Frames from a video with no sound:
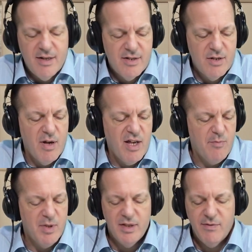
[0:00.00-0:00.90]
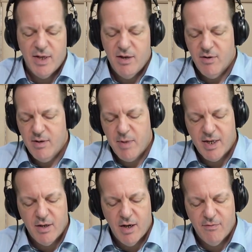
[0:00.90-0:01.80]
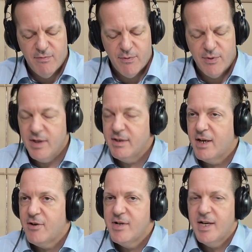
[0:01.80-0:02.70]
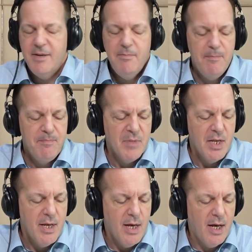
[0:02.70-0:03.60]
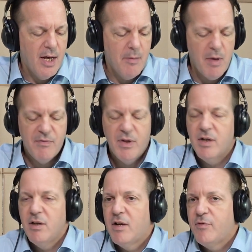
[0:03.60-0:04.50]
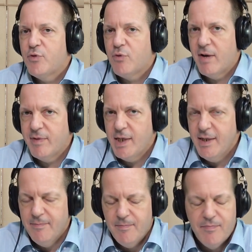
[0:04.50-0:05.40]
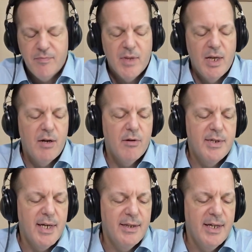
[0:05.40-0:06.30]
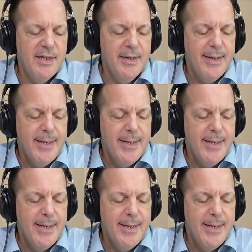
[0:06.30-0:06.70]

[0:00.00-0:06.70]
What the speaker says: So I have been living here in Bangkok for the entire time. I've done a lot of traveling here in Thailand.